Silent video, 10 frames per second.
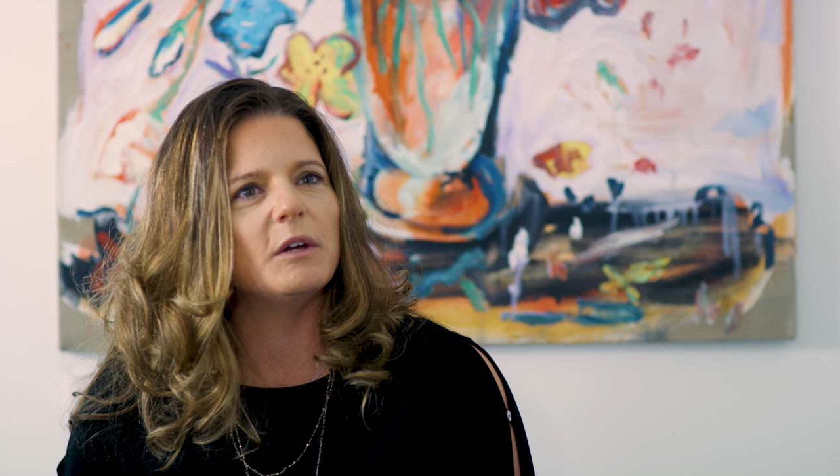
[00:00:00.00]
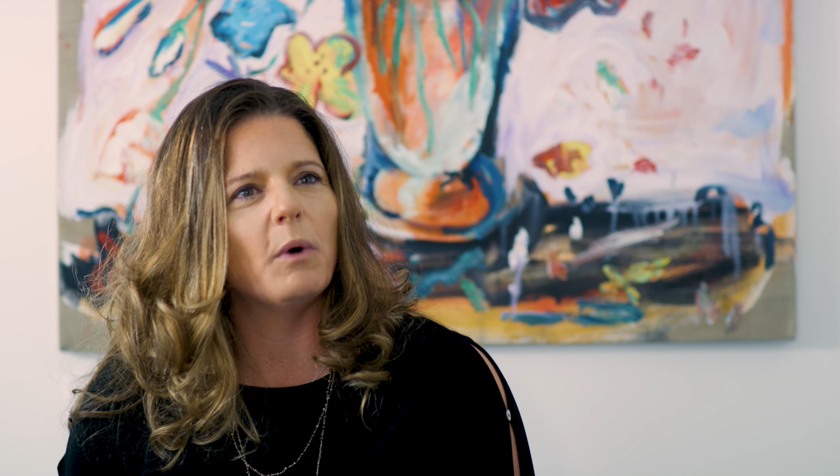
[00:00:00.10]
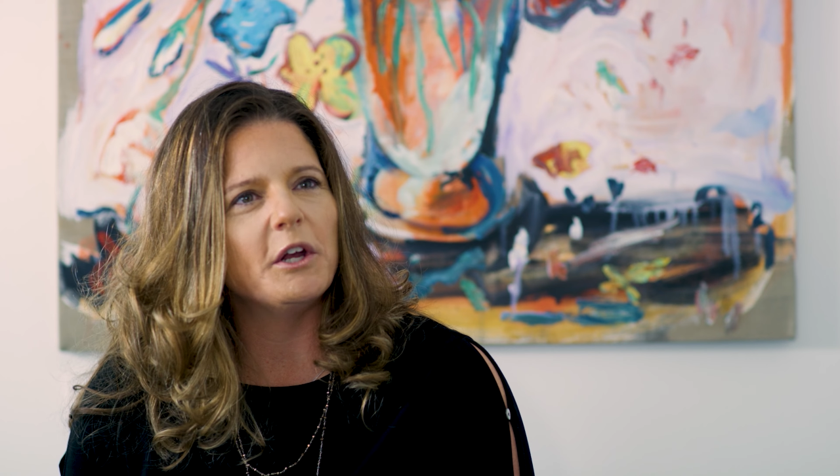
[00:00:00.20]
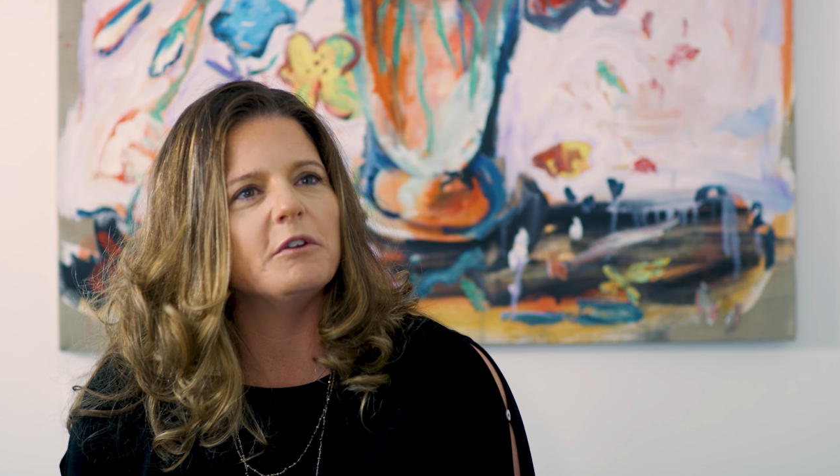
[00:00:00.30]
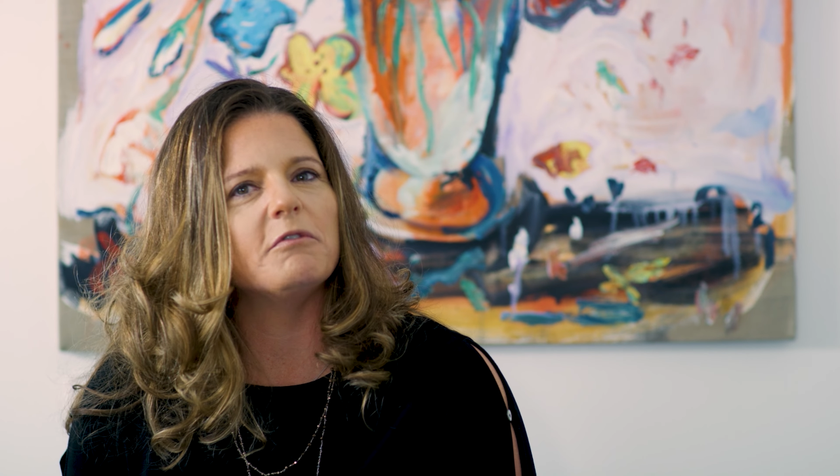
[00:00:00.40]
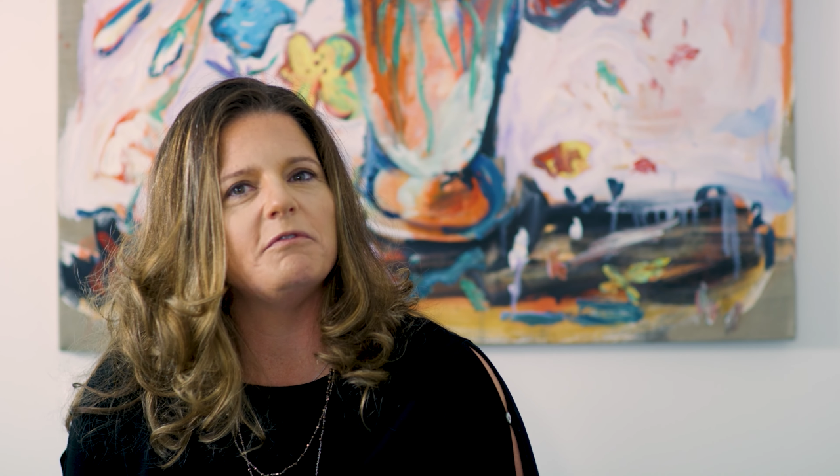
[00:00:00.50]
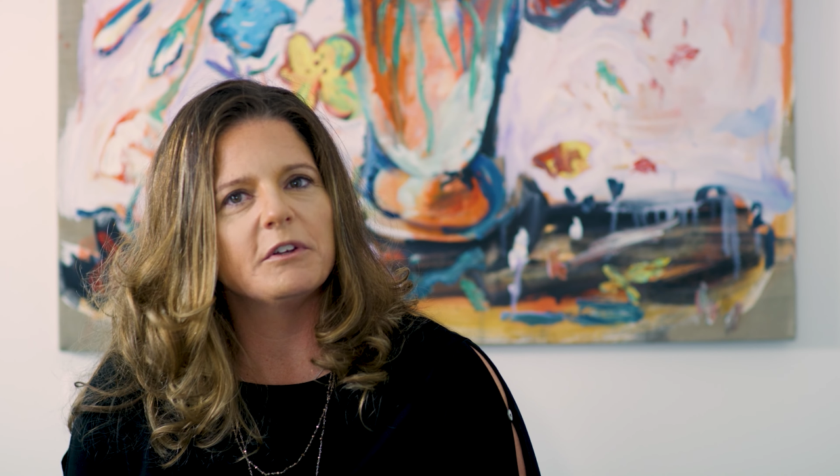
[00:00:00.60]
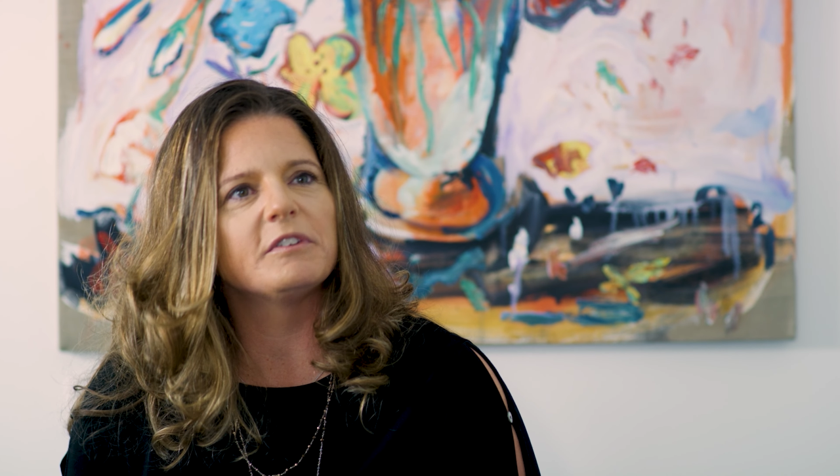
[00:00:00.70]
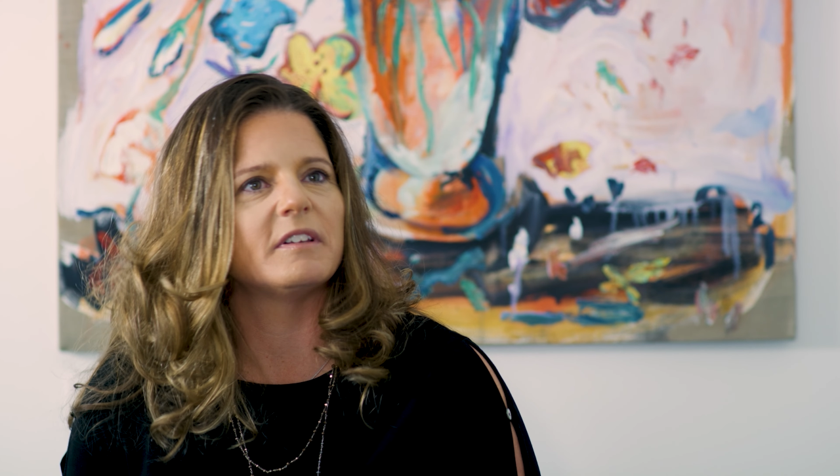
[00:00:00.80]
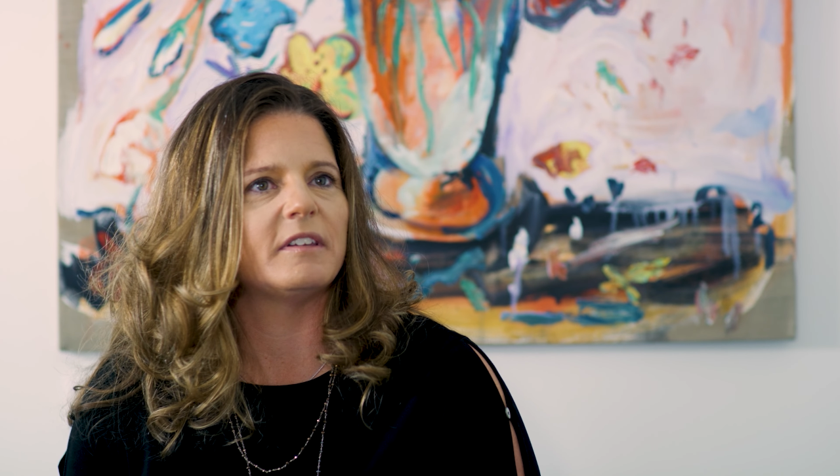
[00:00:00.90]
They want you to
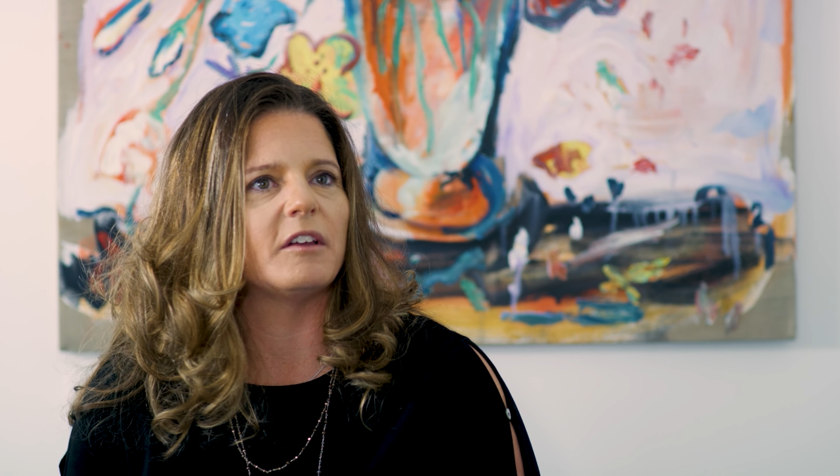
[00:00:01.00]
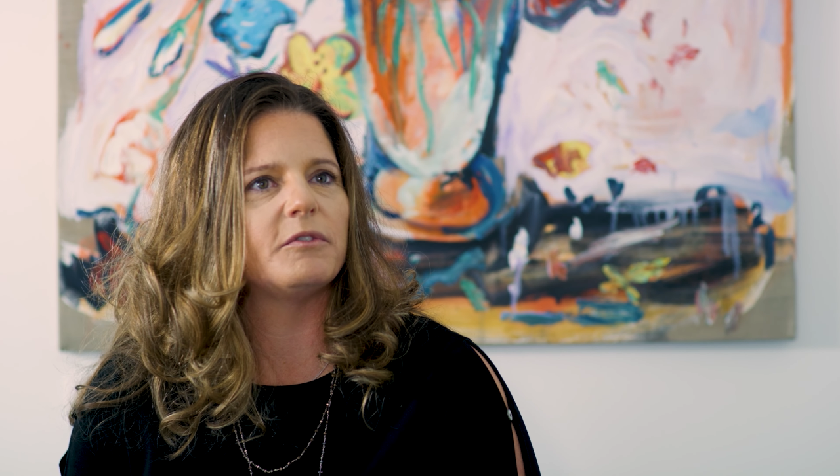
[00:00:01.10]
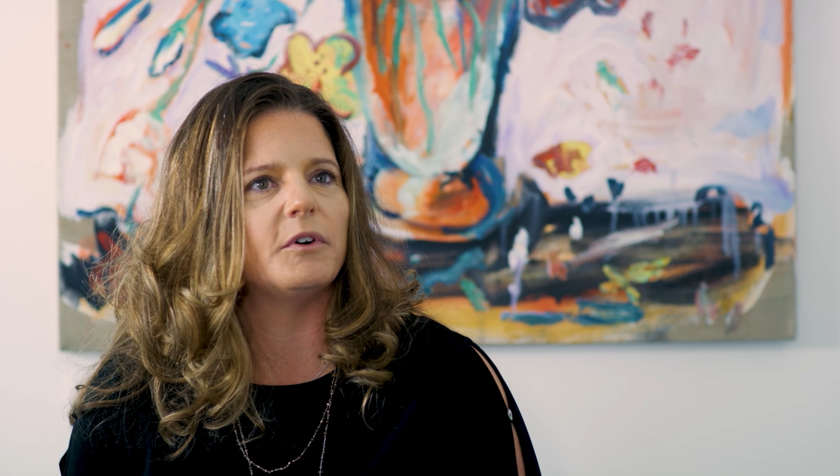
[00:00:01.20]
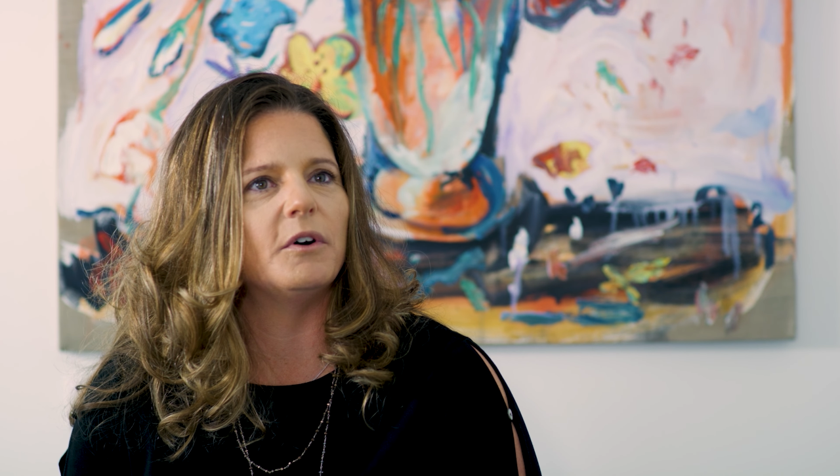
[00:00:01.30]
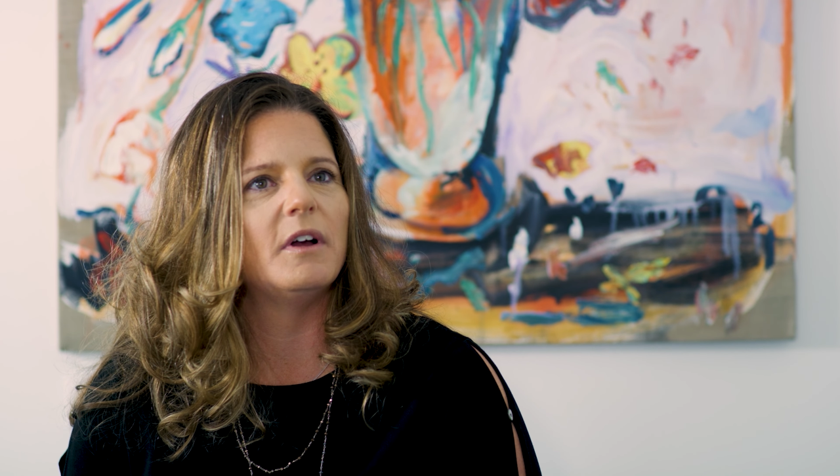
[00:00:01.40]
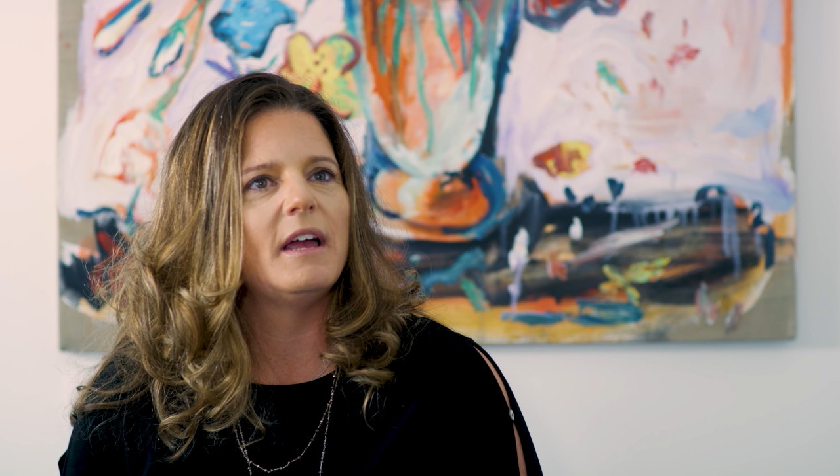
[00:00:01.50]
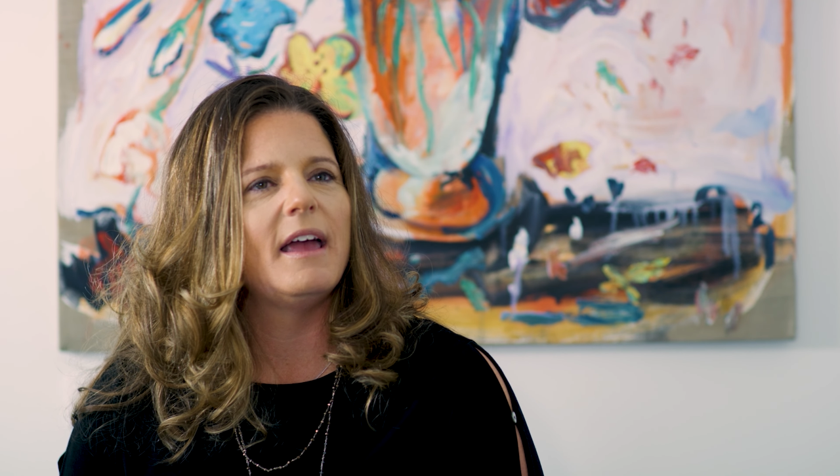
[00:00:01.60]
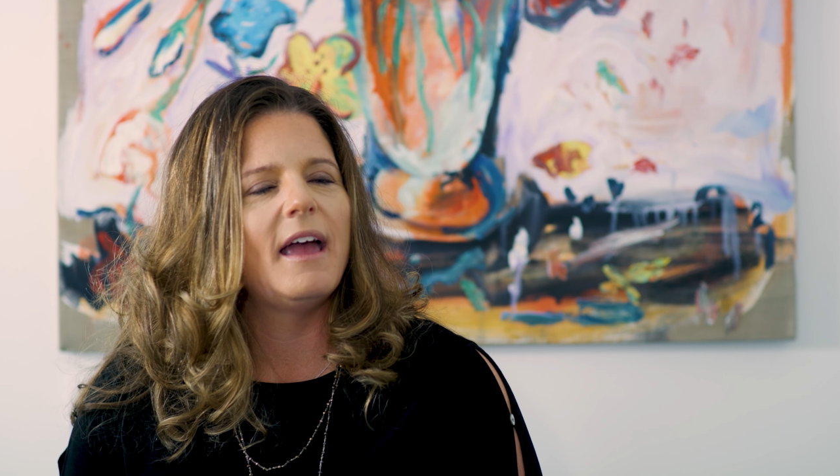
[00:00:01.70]
feel successful.